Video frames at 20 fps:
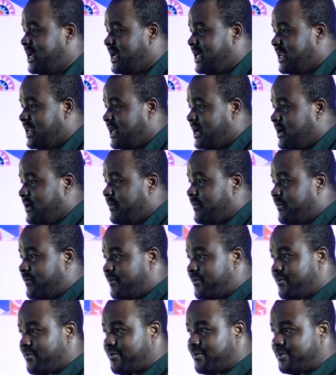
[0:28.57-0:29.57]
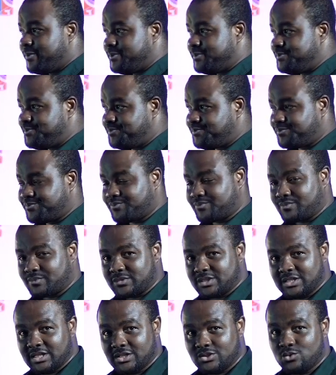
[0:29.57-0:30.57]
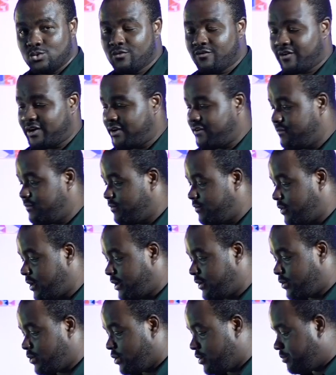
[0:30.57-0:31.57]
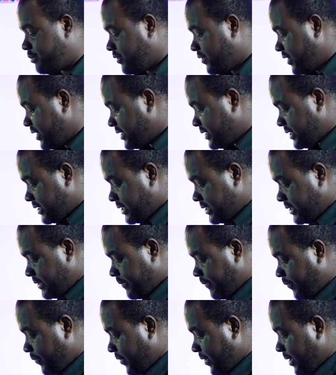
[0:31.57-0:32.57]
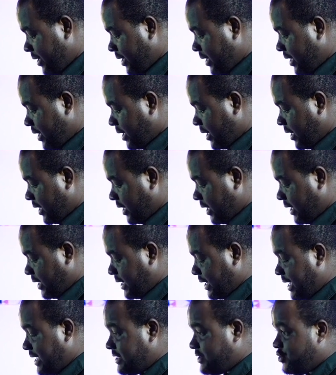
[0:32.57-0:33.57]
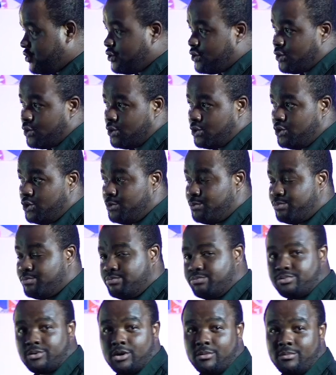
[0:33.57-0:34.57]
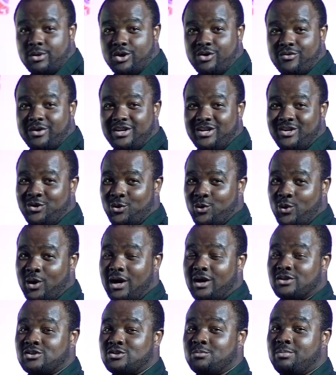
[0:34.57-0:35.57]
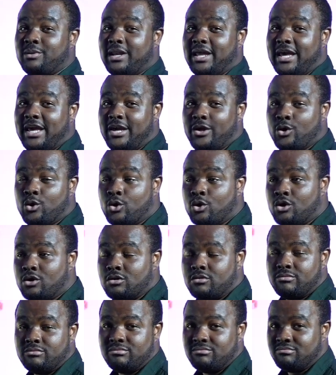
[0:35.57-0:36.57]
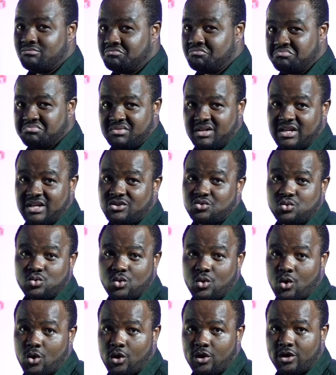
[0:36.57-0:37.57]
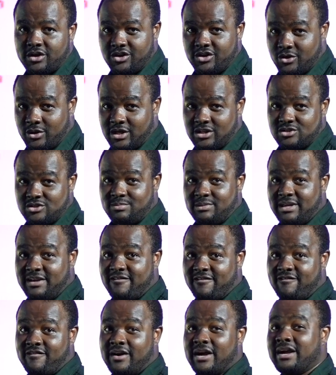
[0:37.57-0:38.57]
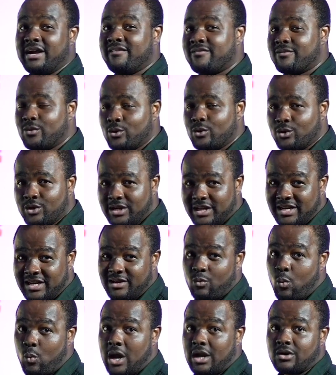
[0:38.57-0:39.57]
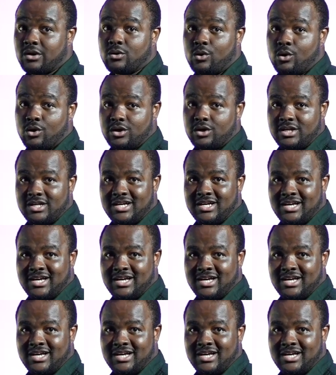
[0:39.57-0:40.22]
Now, the 2-5-1 chord progression, as you know, you probably already know how to play a 2 chord, you know how to play a 5 chord and a 1 chord.